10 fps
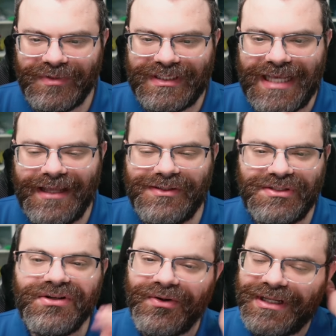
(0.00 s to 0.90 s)
set in
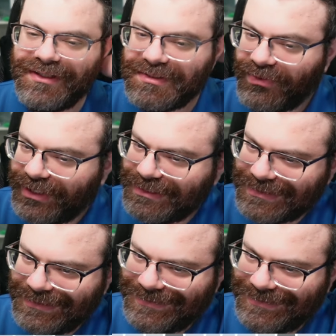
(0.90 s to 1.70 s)
stone at this point,